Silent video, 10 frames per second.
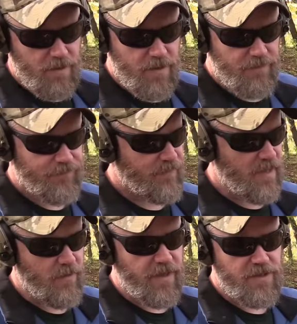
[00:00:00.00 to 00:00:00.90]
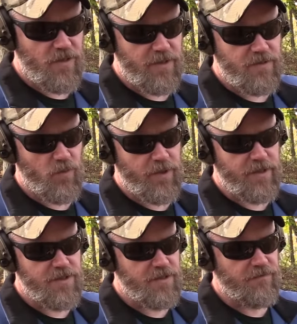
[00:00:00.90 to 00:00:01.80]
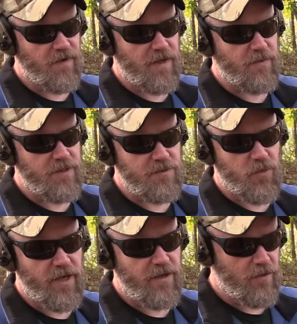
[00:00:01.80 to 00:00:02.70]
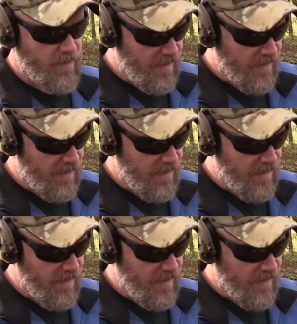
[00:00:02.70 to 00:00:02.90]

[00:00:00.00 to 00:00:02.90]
Now, anyway, so it's working just fine with this brand new